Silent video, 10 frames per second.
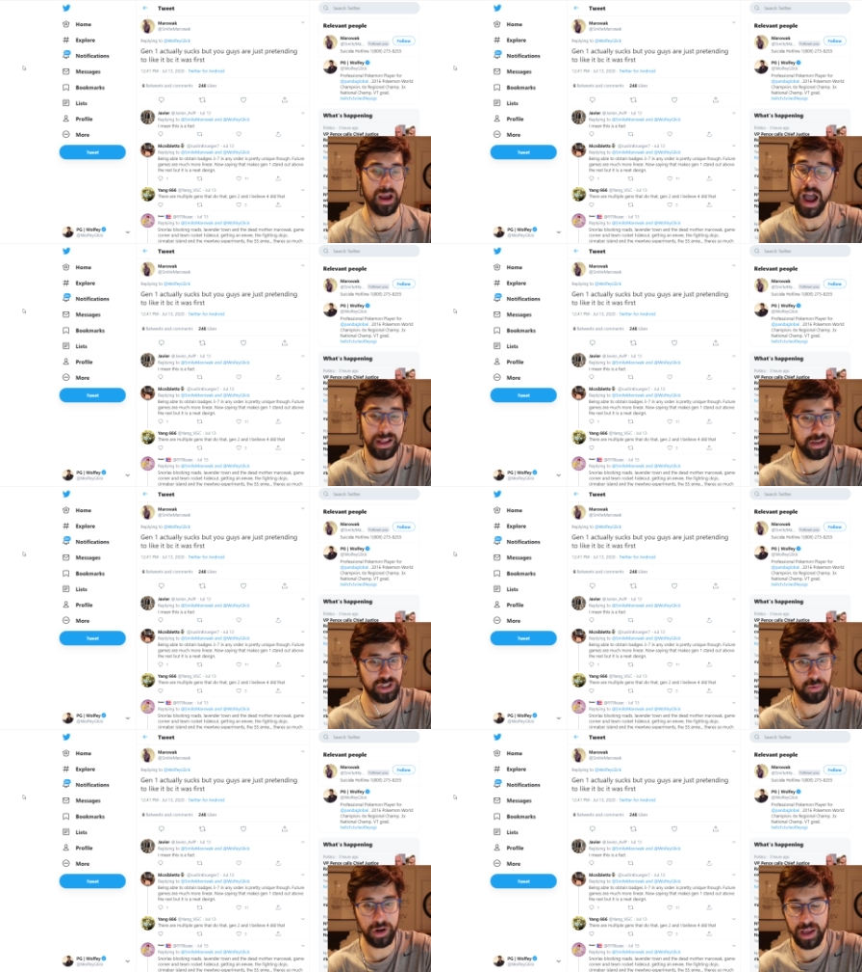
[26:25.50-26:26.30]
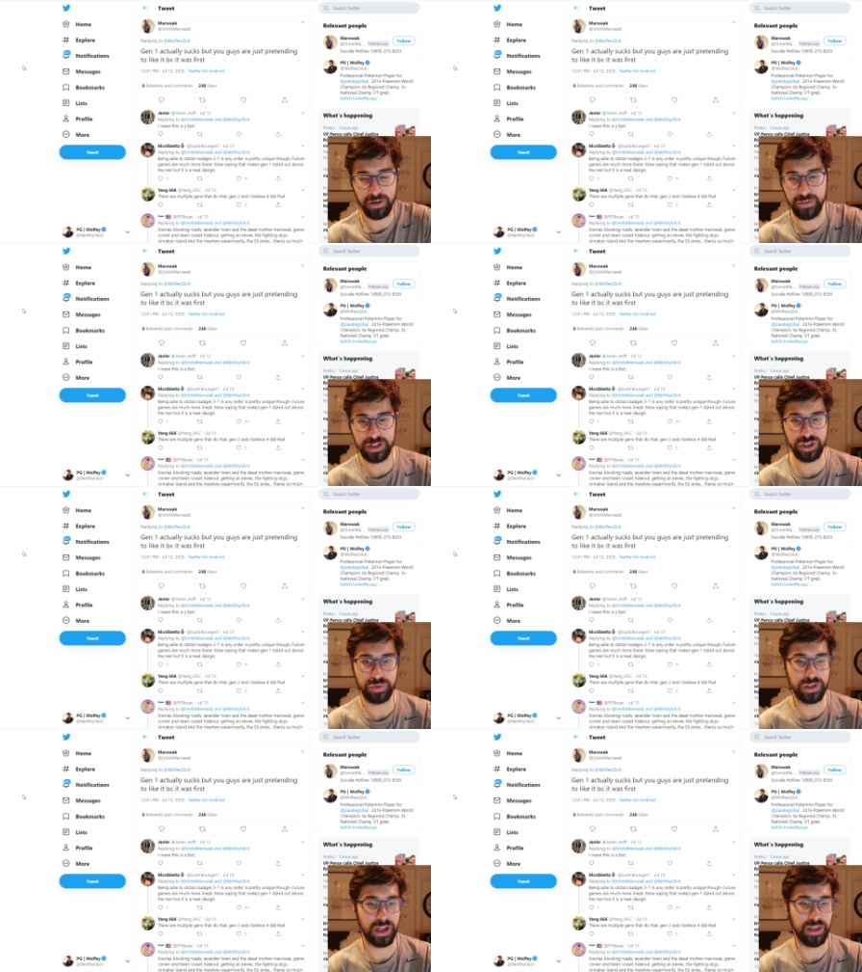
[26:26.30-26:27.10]
I like Gen 1. I don't have any issues
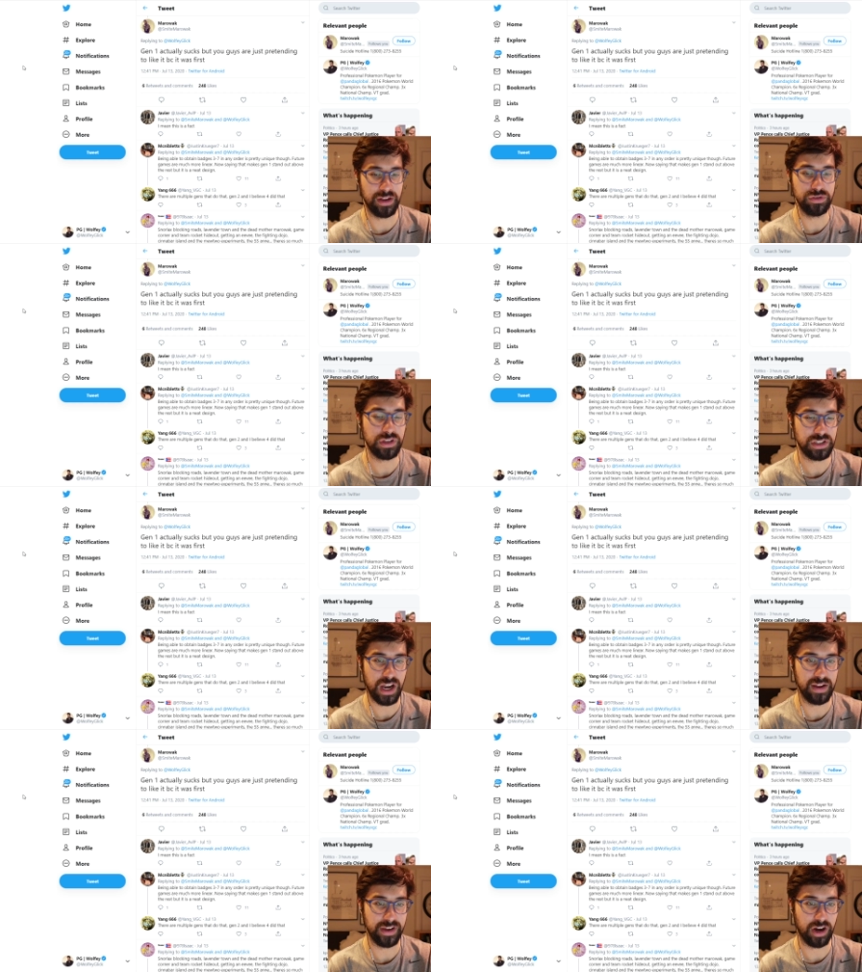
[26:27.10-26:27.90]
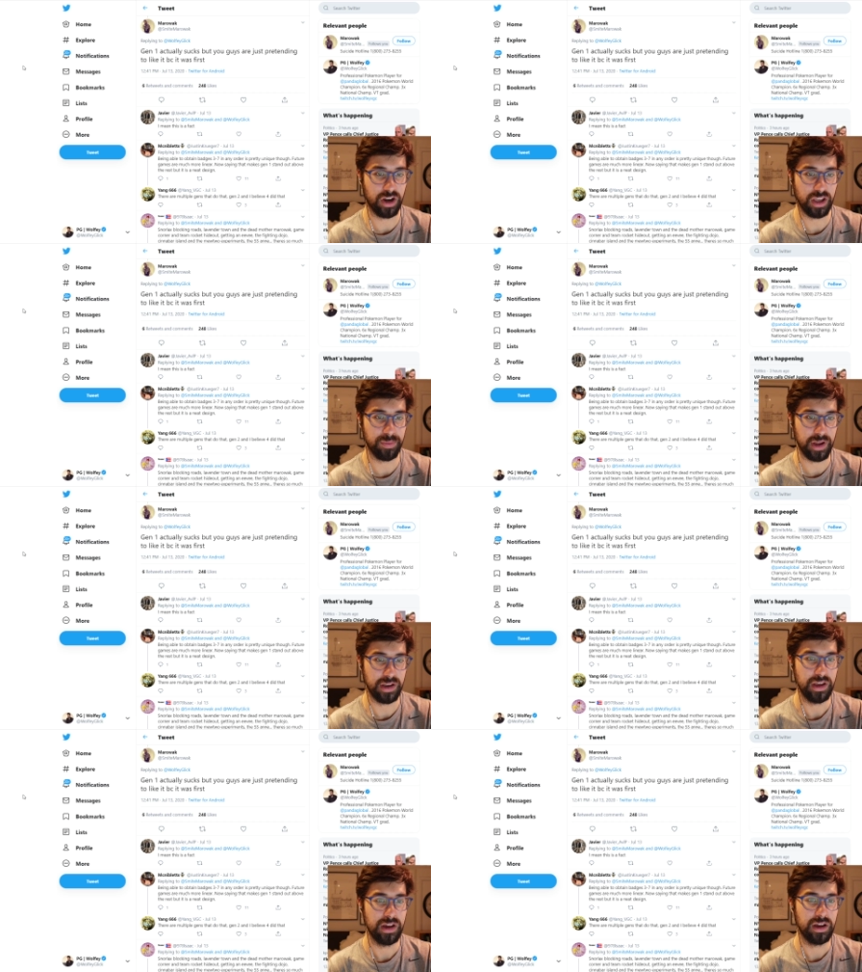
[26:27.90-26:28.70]
with it. I, I do think it's kind of iconic, but
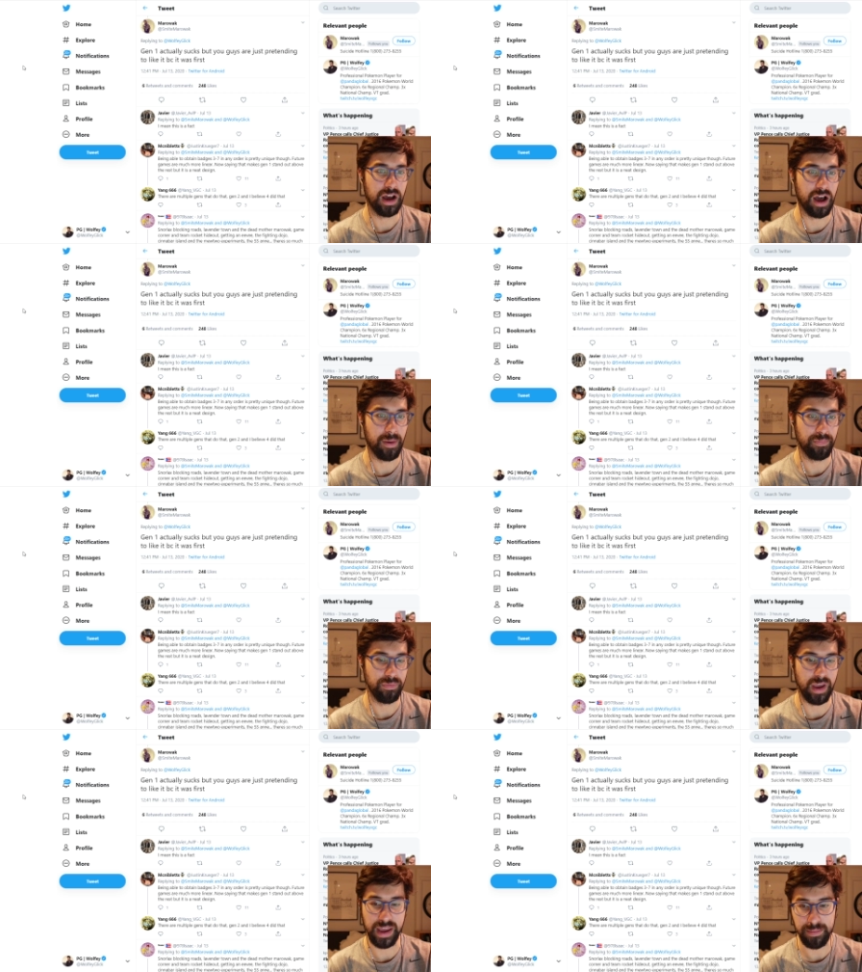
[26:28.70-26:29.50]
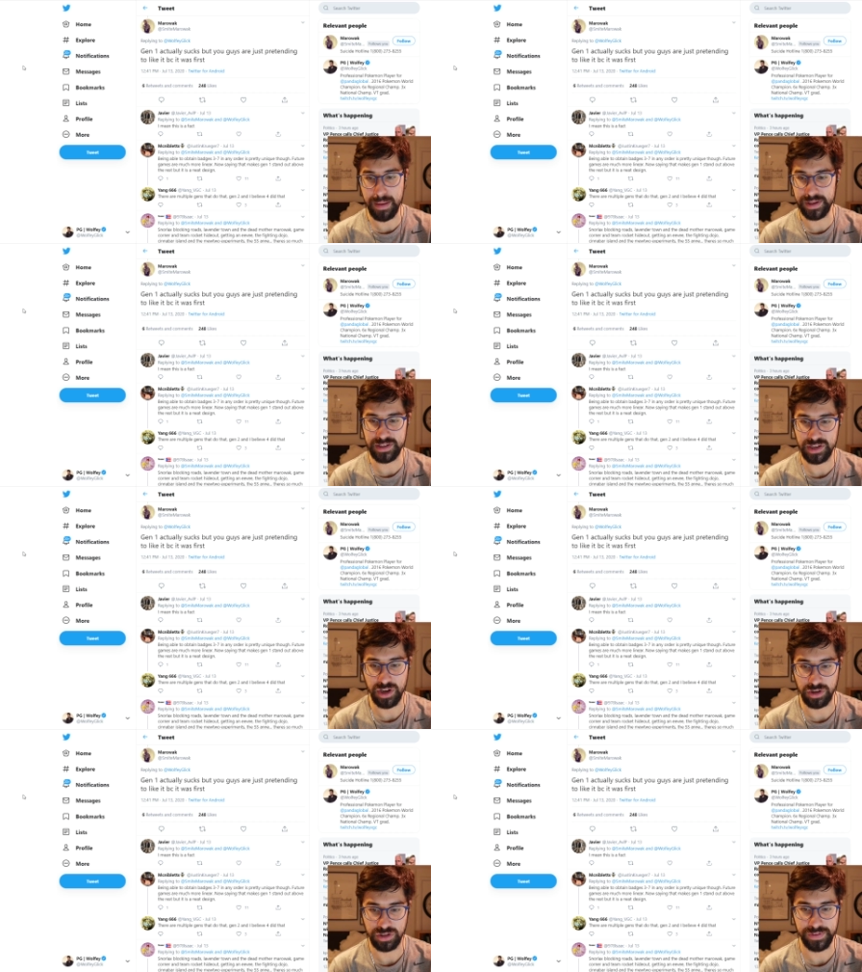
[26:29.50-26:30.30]
um, again, maybe it's
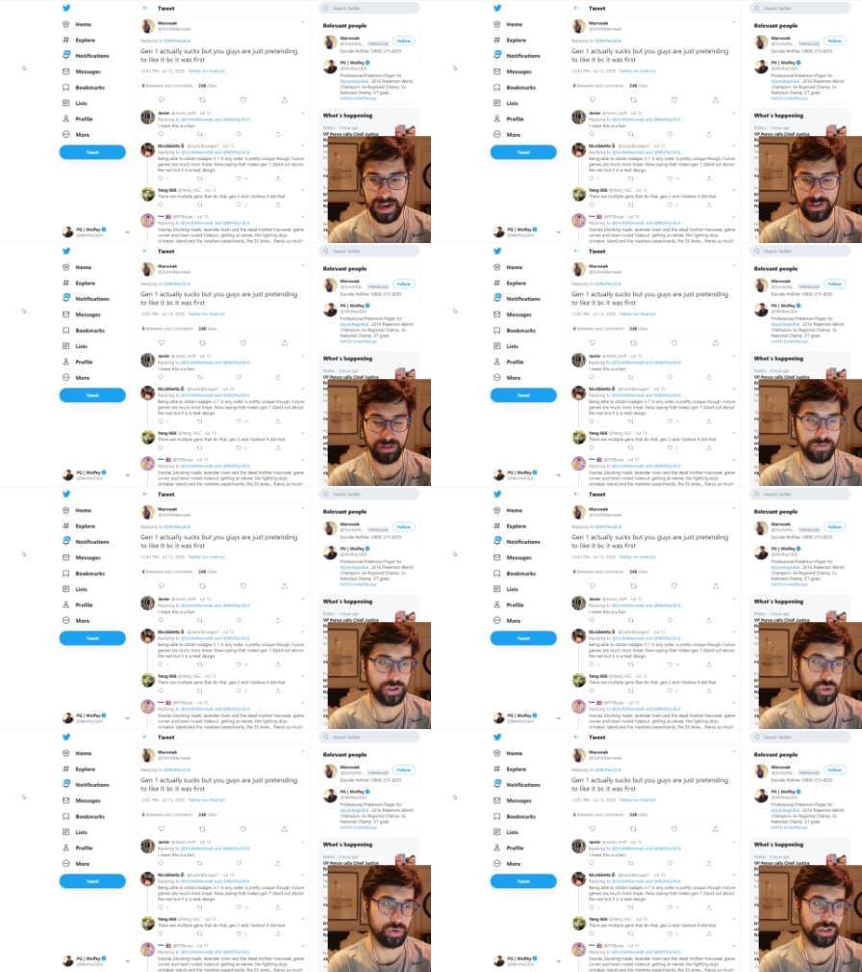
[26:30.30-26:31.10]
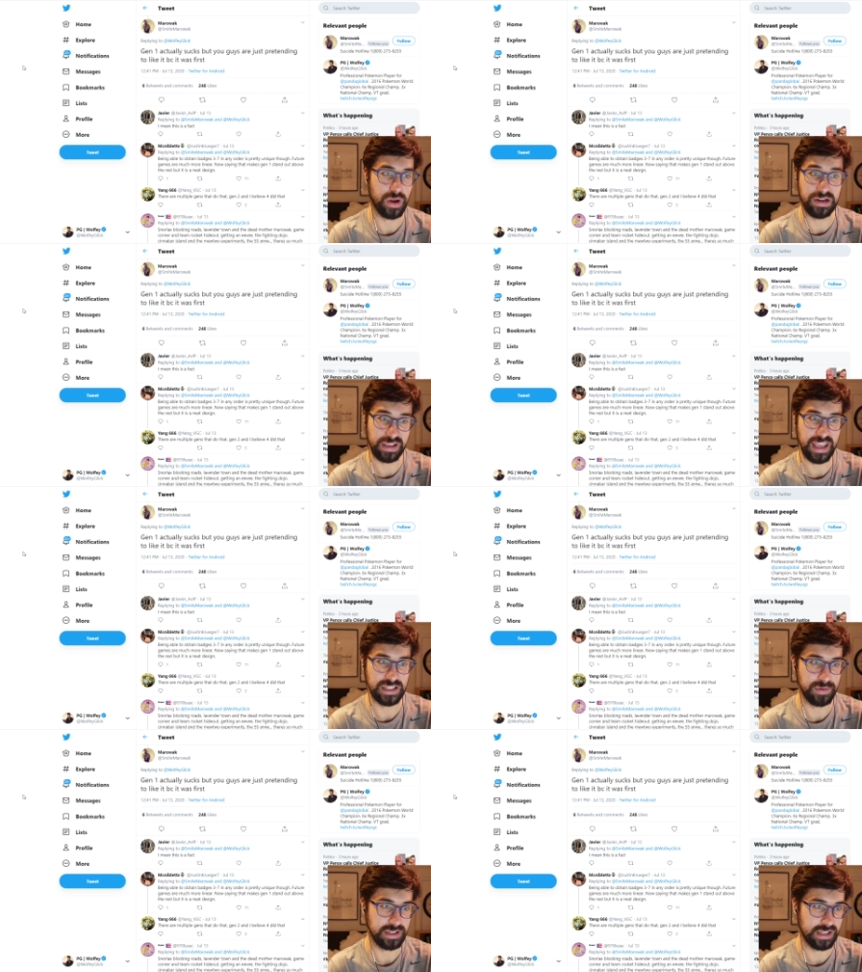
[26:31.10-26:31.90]
nostalgia factor for sure, so I can't
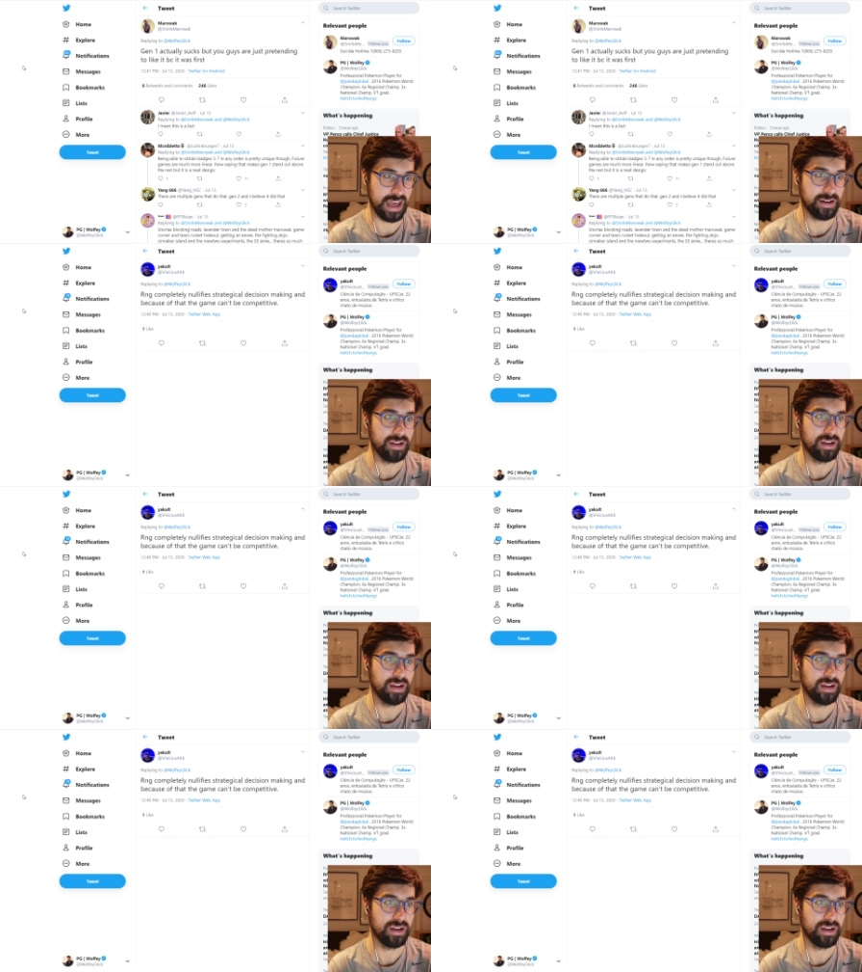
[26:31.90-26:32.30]
speak to that.